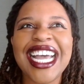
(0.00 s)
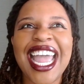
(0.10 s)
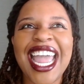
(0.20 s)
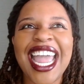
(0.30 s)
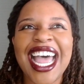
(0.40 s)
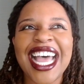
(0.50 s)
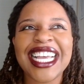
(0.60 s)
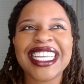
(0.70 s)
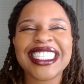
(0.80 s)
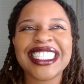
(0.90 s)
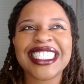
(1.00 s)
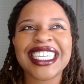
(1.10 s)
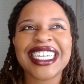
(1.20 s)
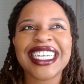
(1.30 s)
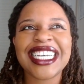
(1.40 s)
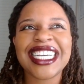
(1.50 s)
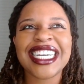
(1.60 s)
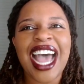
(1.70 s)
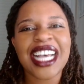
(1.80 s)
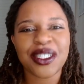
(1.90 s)
And
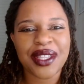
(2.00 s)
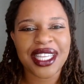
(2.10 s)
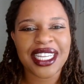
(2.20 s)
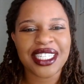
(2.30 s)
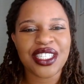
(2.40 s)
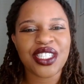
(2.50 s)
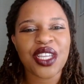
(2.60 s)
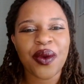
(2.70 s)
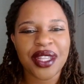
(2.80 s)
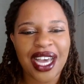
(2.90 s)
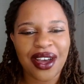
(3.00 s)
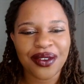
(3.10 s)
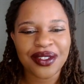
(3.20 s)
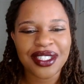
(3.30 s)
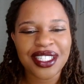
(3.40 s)
as within, so without.